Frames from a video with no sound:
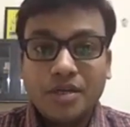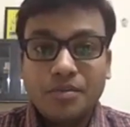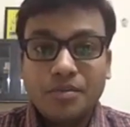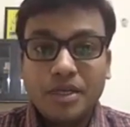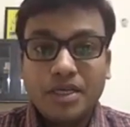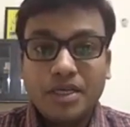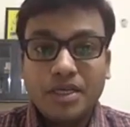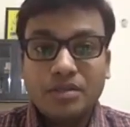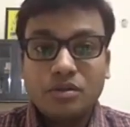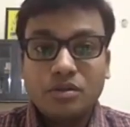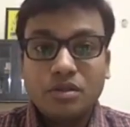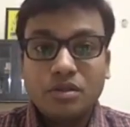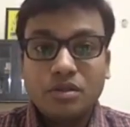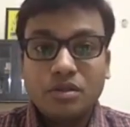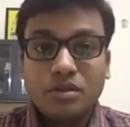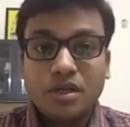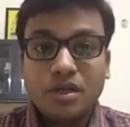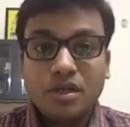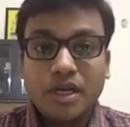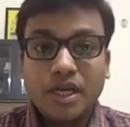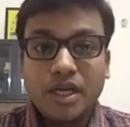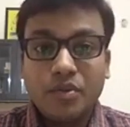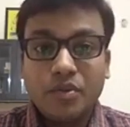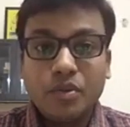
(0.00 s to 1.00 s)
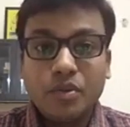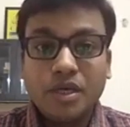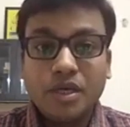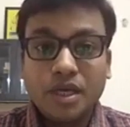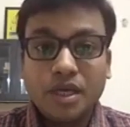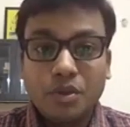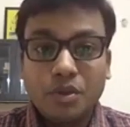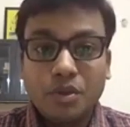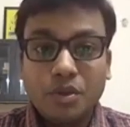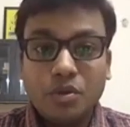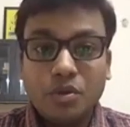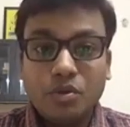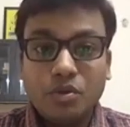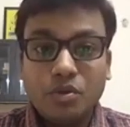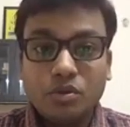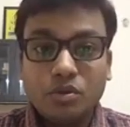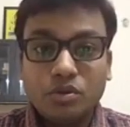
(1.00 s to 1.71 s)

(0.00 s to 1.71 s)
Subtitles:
place or the right way can be used.